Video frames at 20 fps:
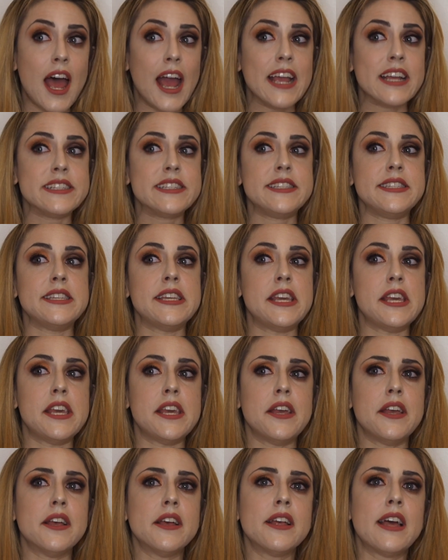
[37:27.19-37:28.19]
I could
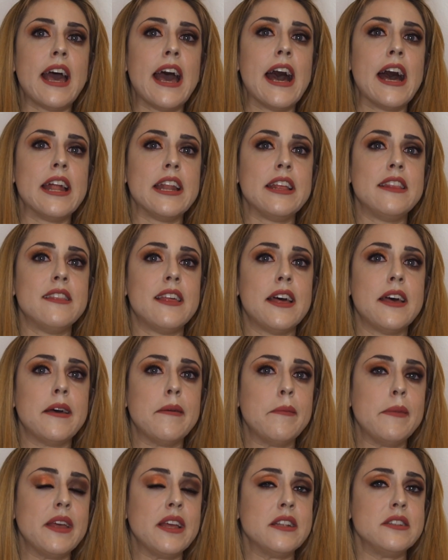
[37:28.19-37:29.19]
see adding
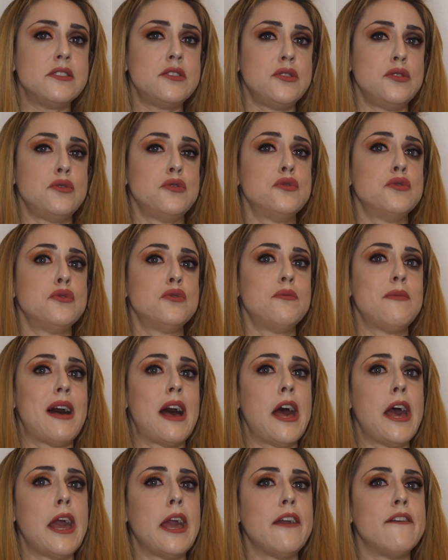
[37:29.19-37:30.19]
them into
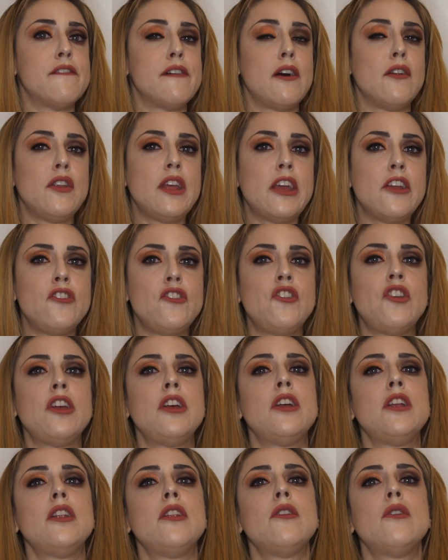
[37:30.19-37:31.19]
my
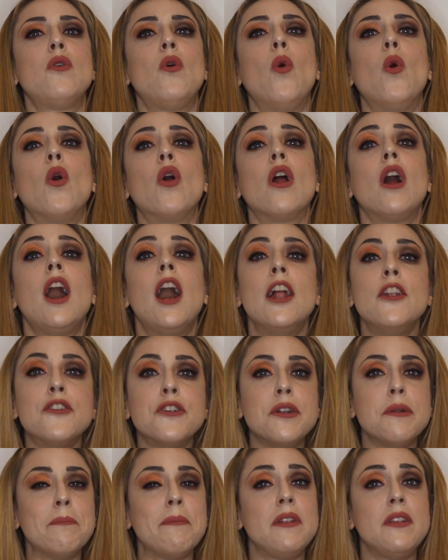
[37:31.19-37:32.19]
foundation or
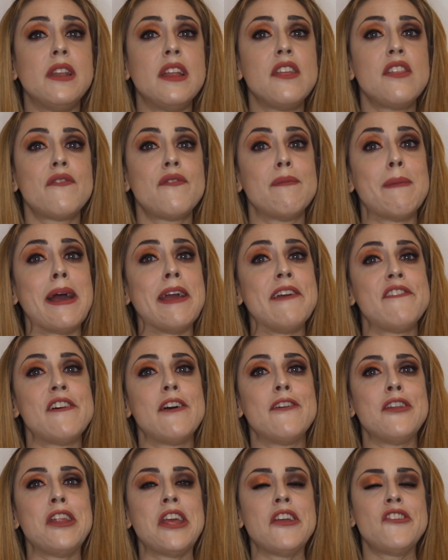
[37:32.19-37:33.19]
underneath my
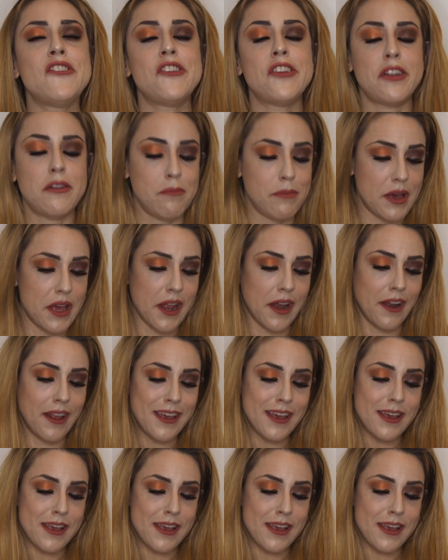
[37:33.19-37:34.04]
foundation, but